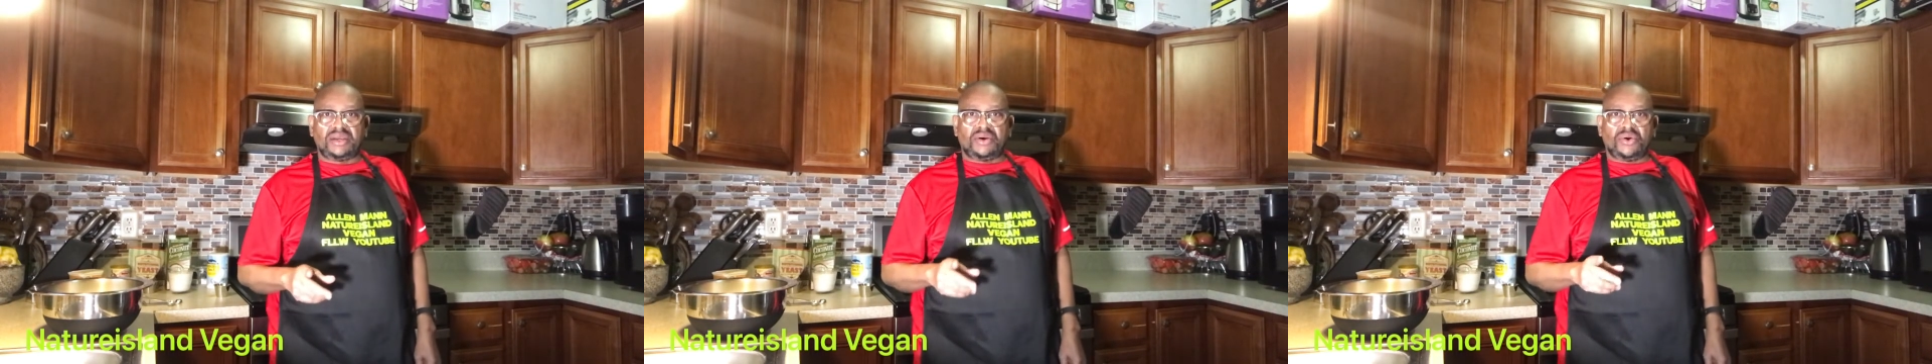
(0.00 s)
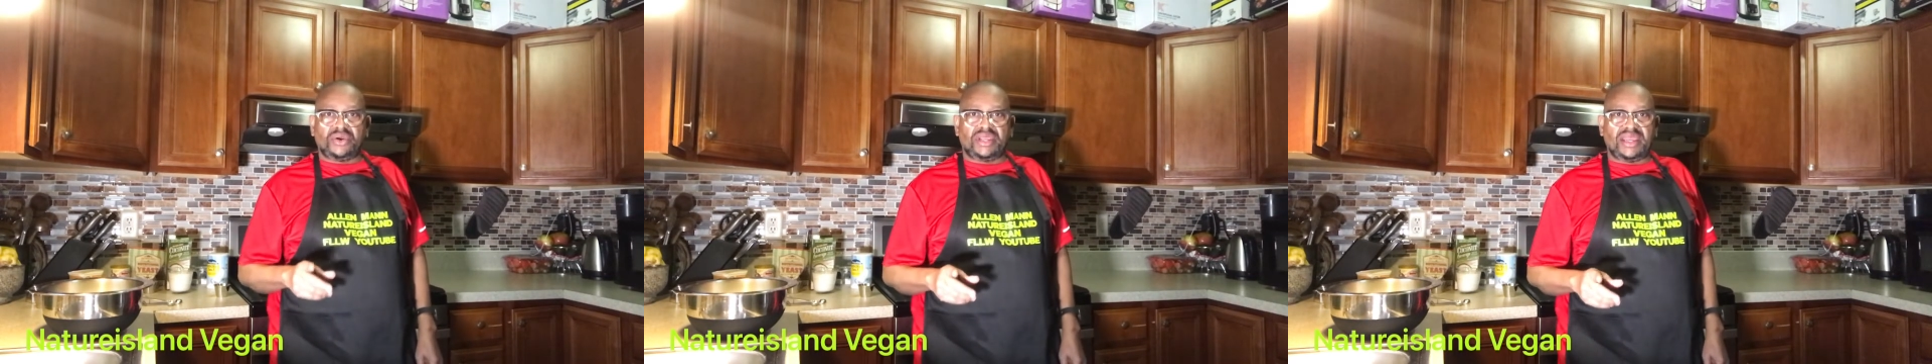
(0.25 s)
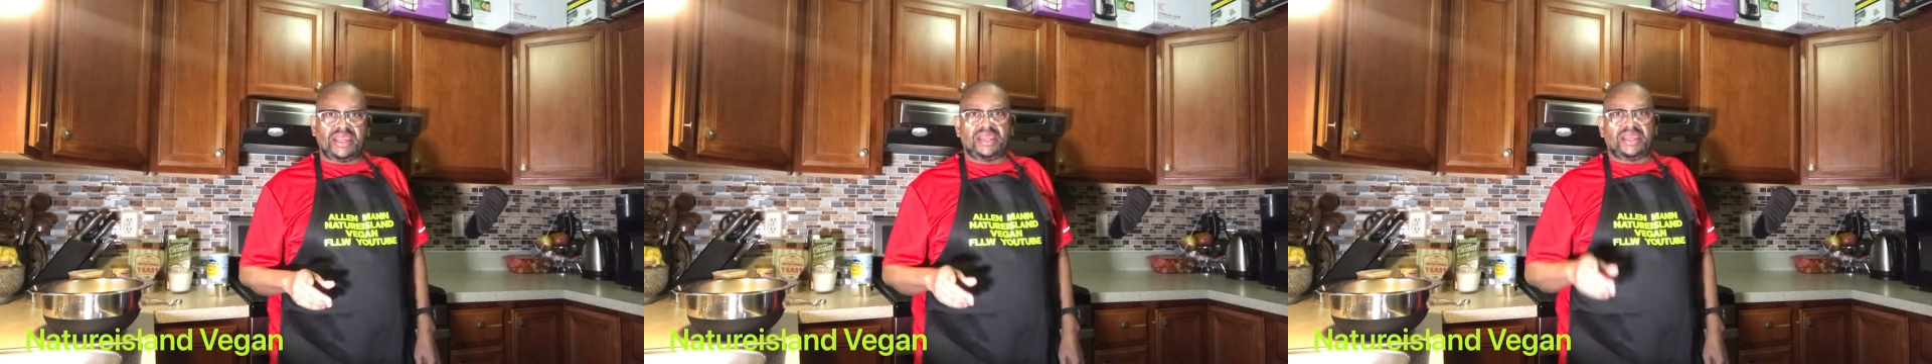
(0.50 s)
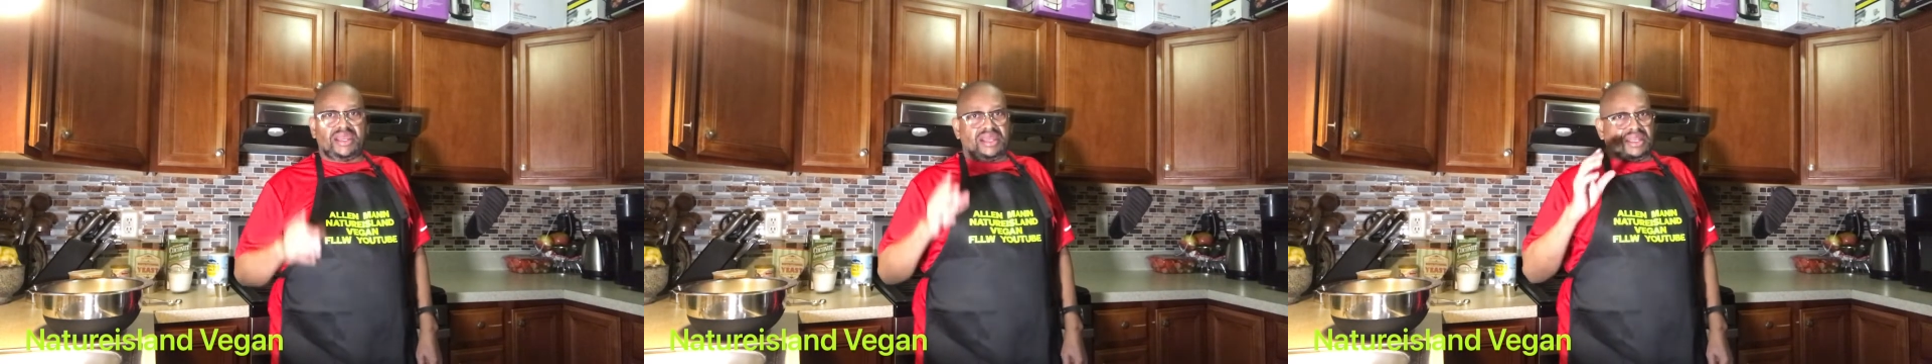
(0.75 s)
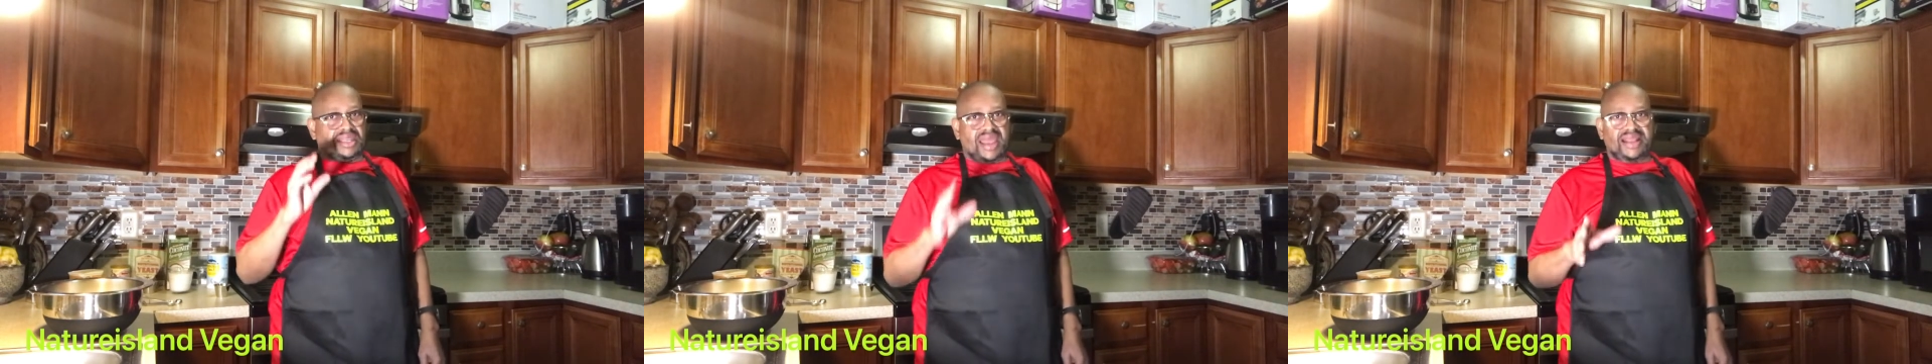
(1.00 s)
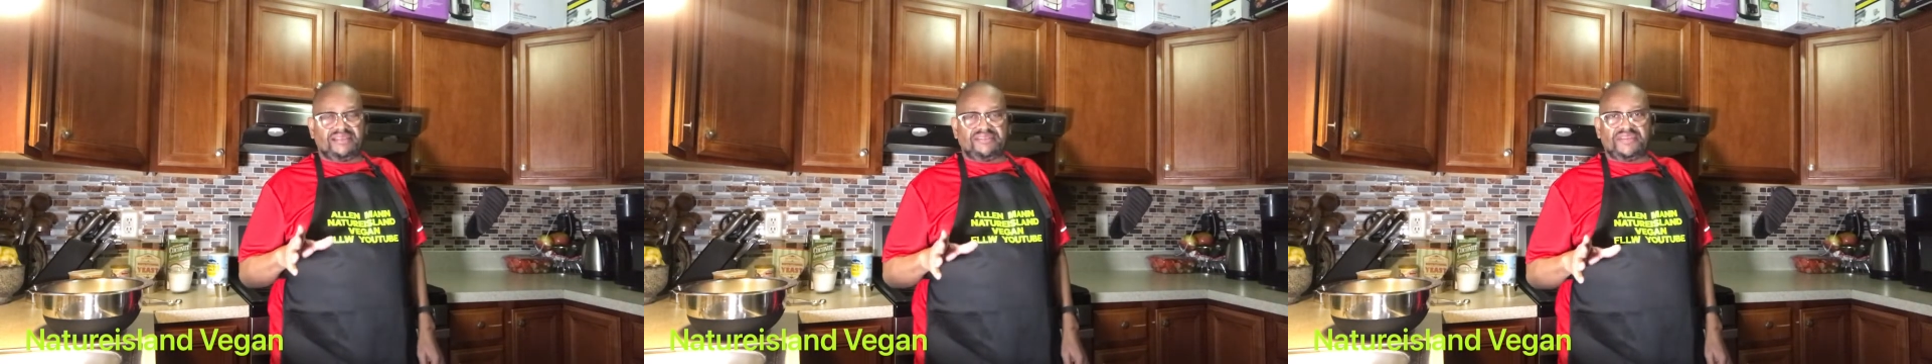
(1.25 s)
Okay,
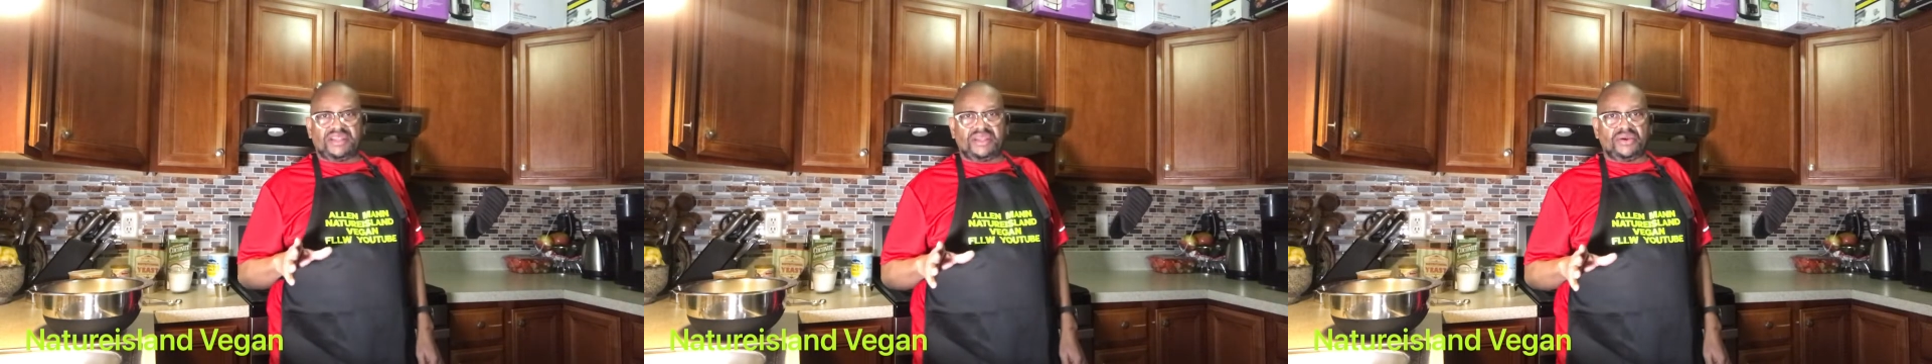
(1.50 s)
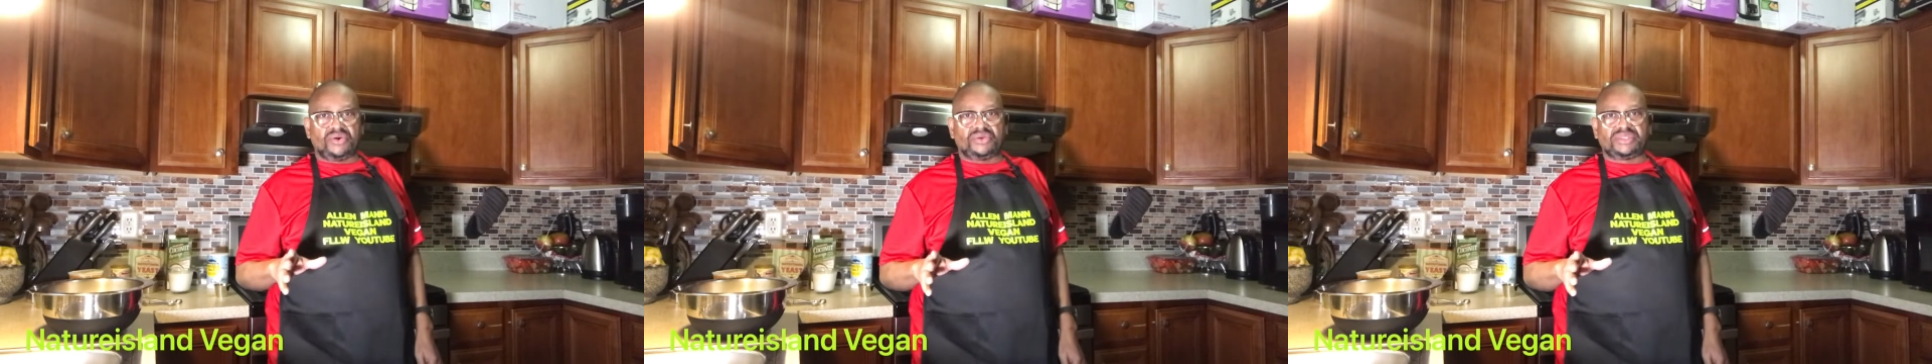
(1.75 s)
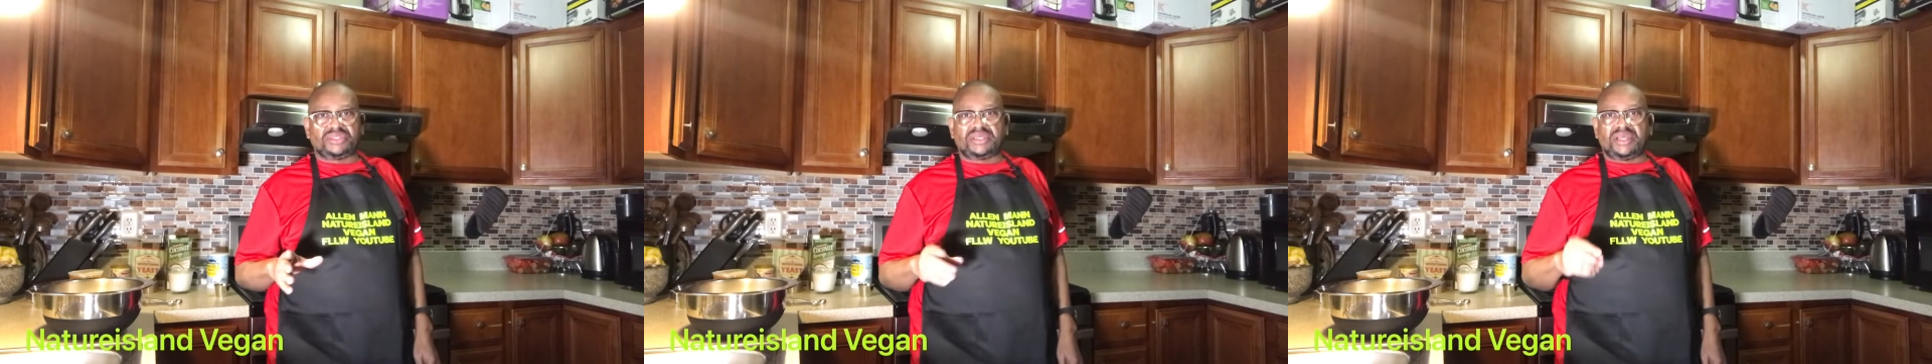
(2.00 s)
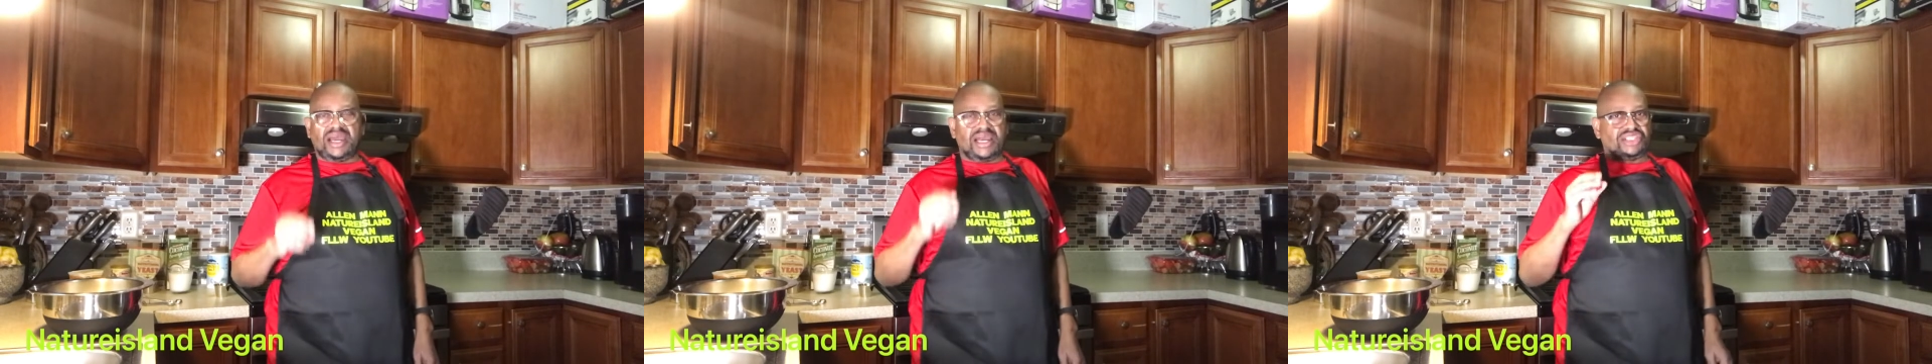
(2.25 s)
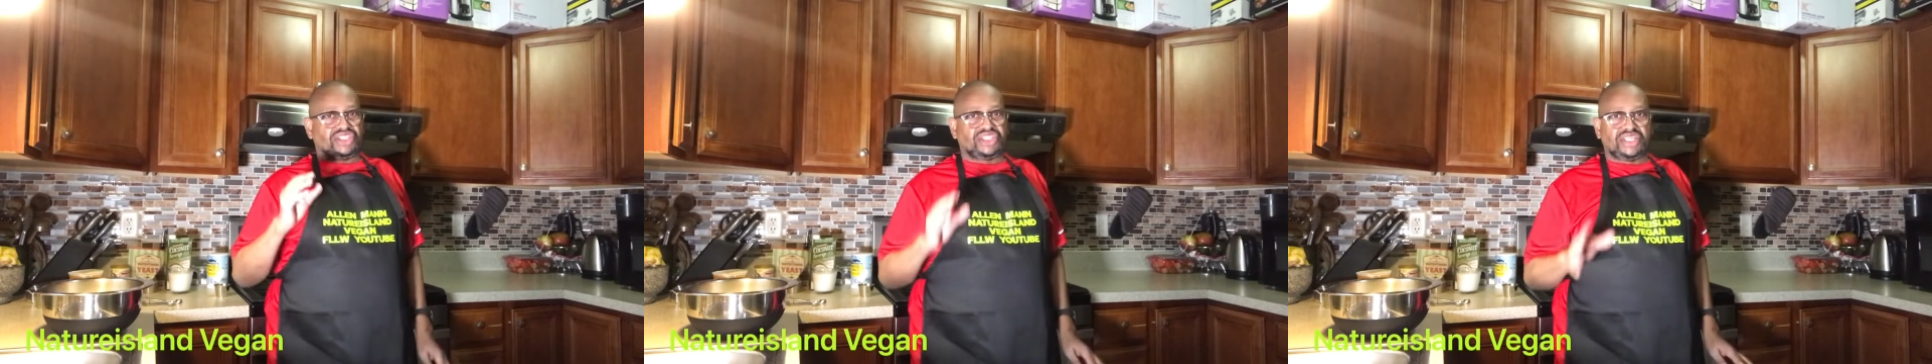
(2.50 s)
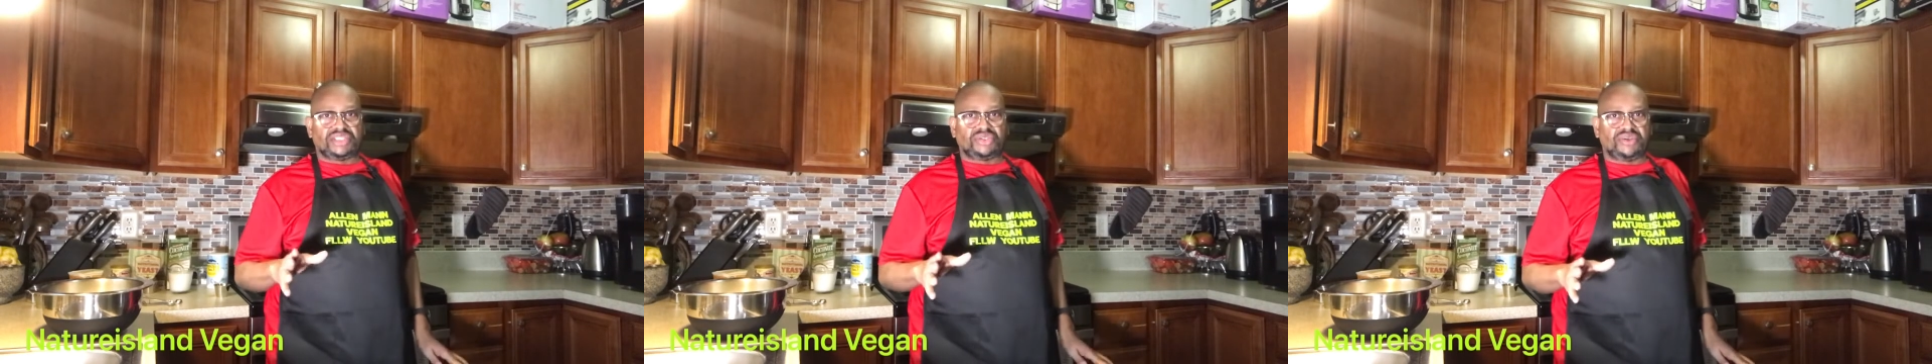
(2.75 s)
like the videos and
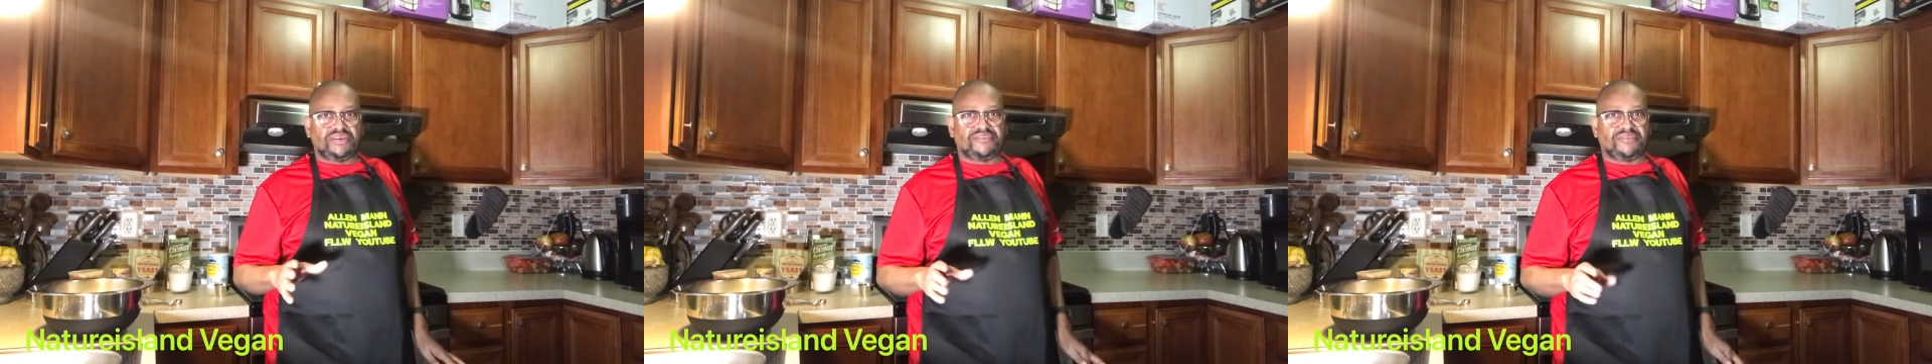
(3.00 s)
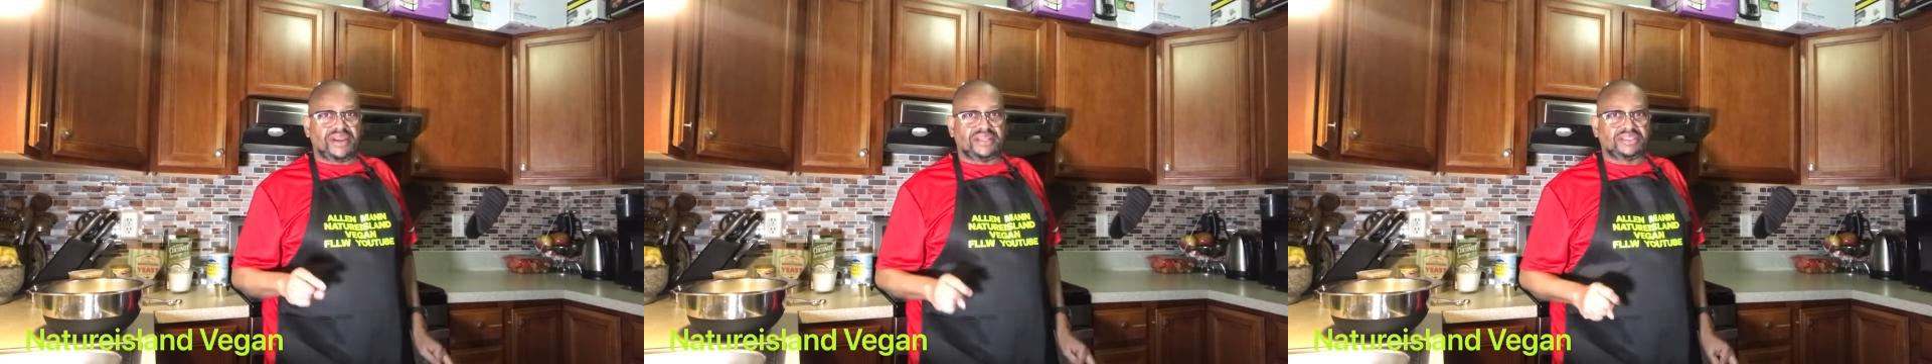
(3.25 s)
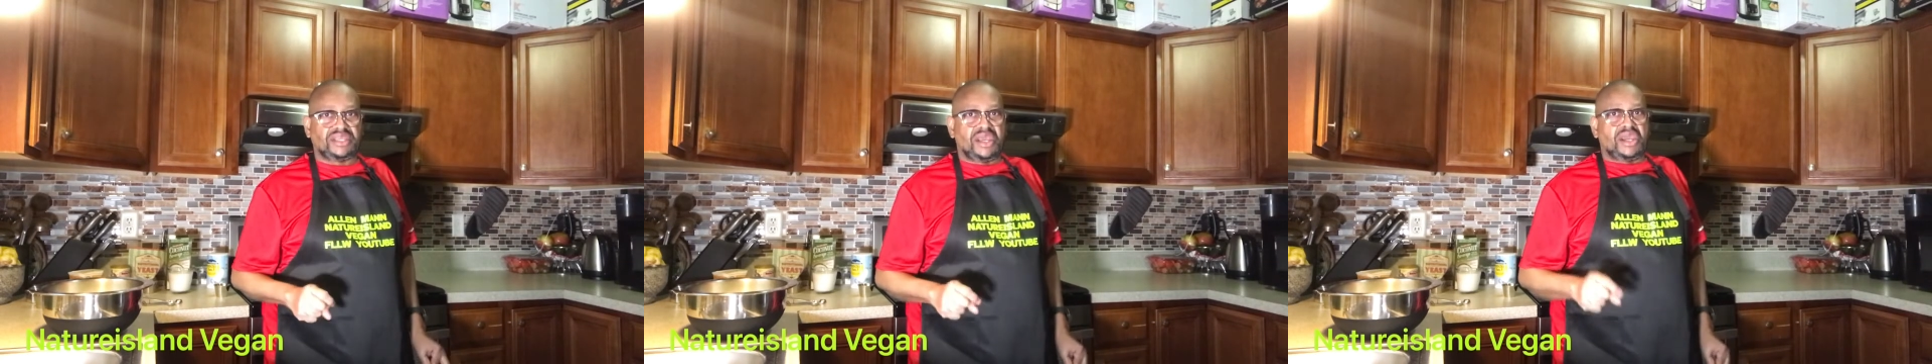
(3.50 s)
share to your friends.